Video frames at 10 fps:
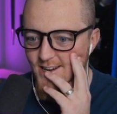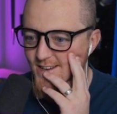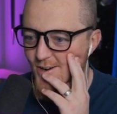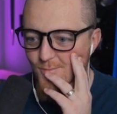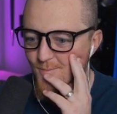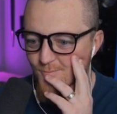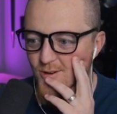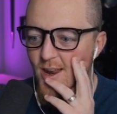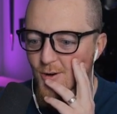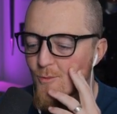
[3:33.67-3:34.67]
No,
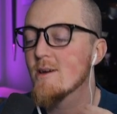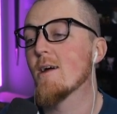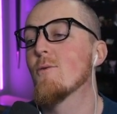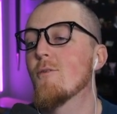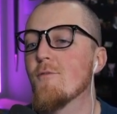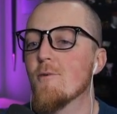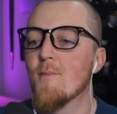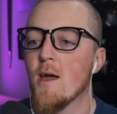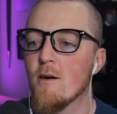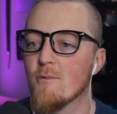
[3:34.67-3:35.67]
we gotta go with the fur.
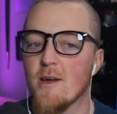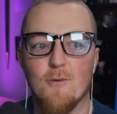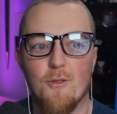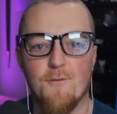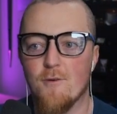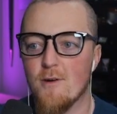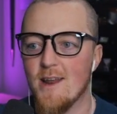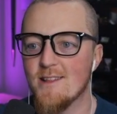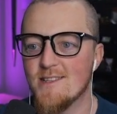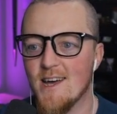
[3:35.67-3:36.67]
We gotta go with the fur,
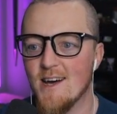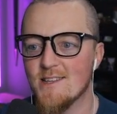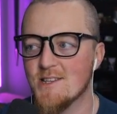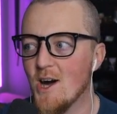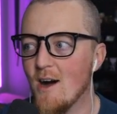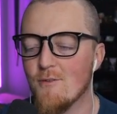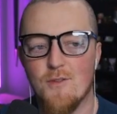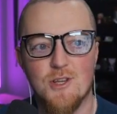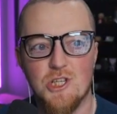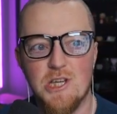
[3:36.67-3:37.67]
and it does cover
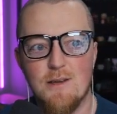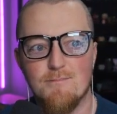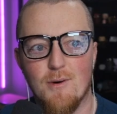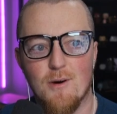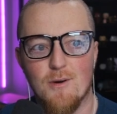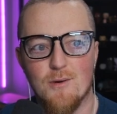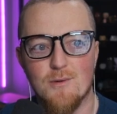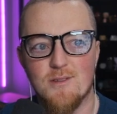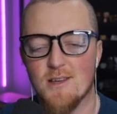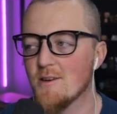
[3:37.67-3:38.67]
the cheekbones.